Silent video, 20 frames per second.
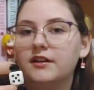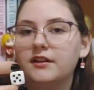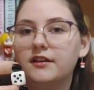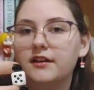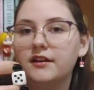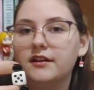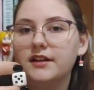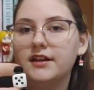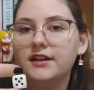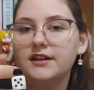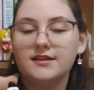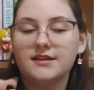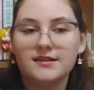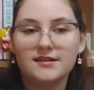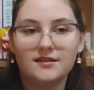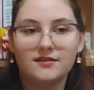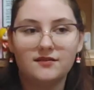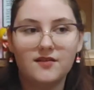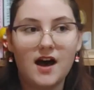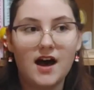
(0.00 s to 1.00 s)
There it is,
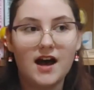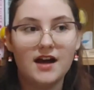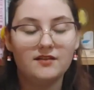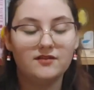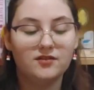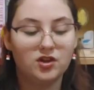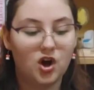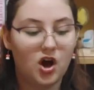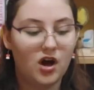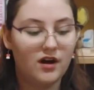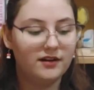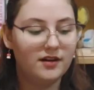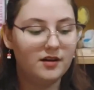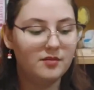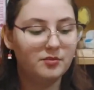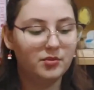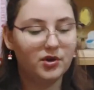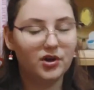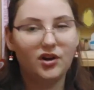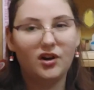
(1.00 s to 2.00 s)
a five, an odd
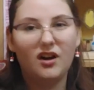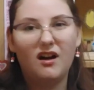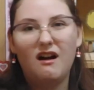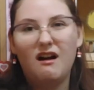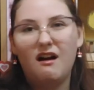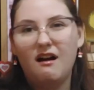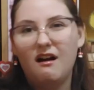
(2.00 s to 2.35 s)
number.